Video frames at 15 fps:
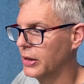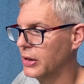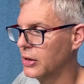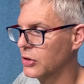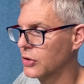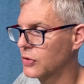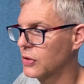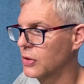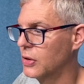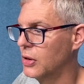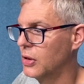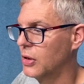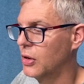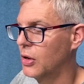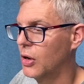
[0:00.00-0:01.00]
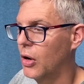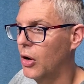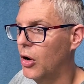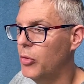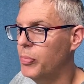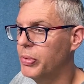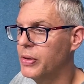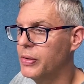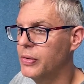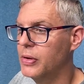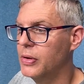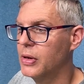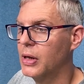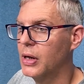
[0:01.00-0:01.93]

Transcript: can just open,